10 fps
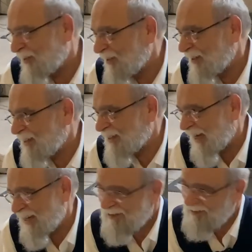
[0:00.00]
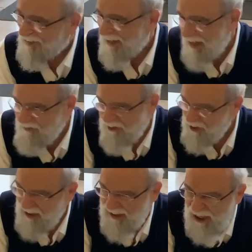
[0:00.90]
Goodness sakes, a nefesh
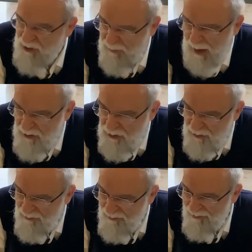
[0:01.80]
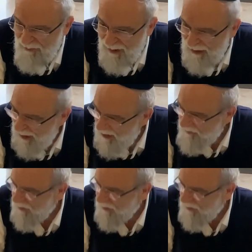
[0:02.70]
doesn't take space. And if